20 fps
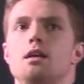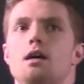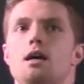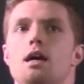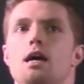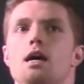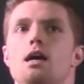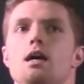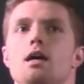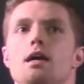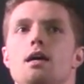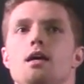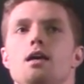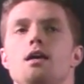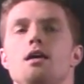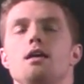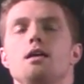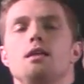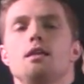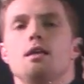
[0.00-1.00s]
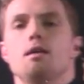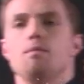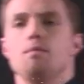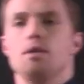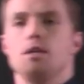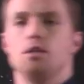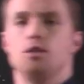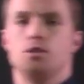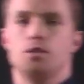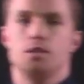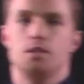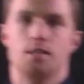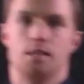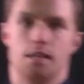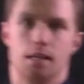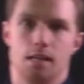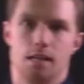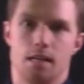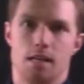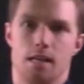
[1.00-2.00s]
I am
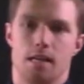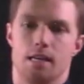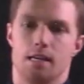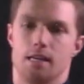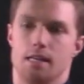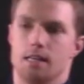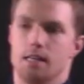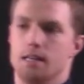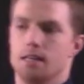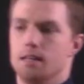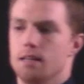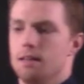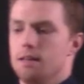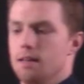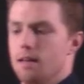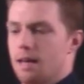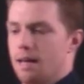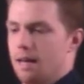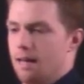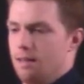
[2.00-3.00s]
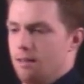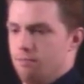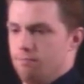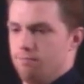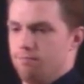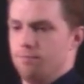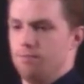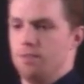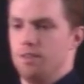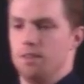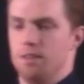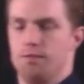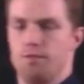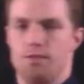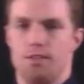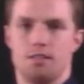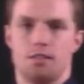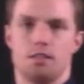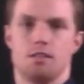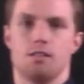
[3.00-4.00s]
interested in the
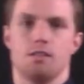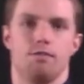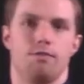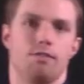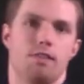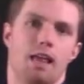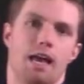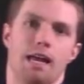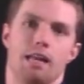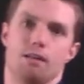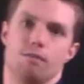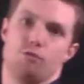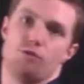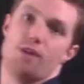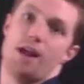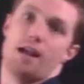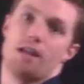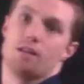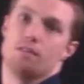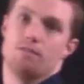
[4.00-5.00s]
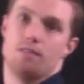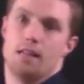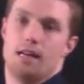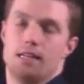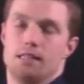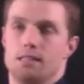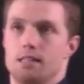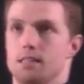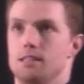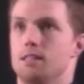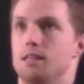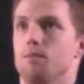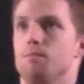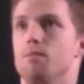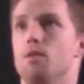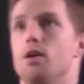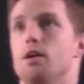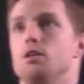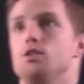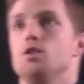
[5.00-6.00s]
physics of flight of dragonflies, let's say.
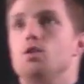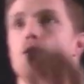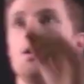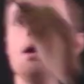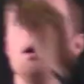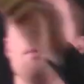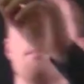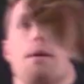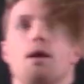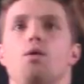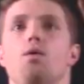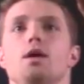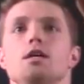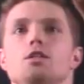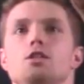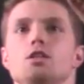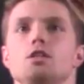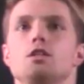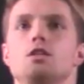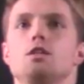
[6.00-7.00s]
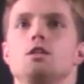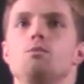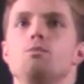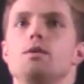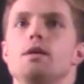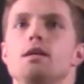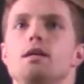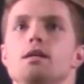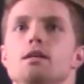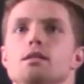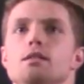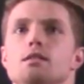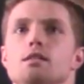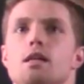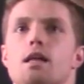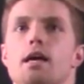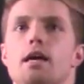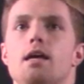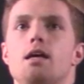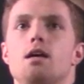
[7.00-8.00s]
All right, so my question could be is
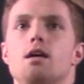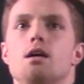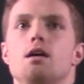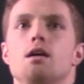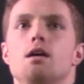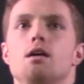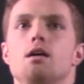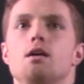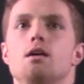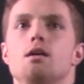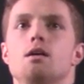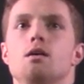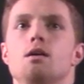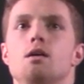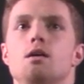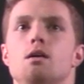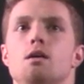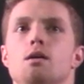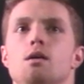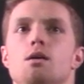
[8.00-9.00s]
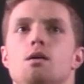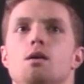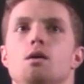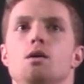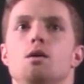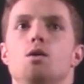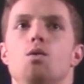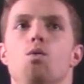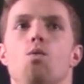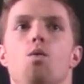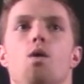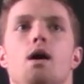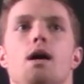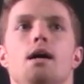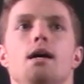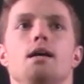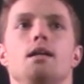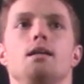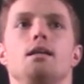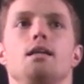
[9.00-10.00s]
like,
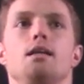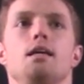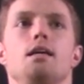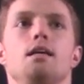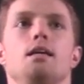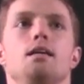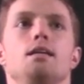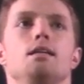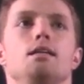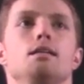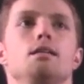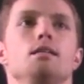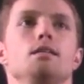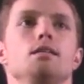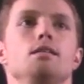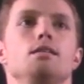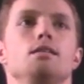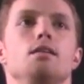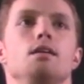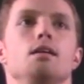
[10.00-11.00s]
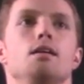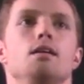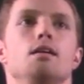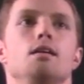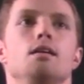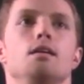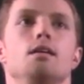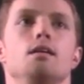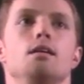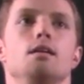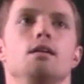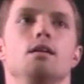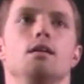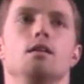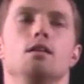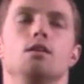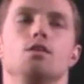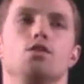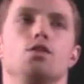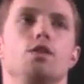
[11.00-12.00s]
what is
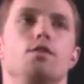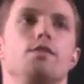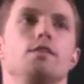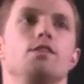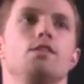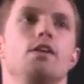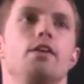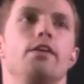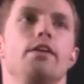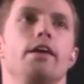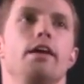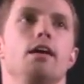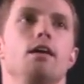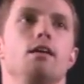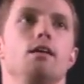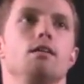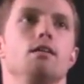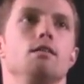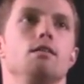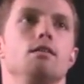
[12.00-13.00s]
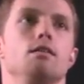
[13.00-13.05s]
the surface area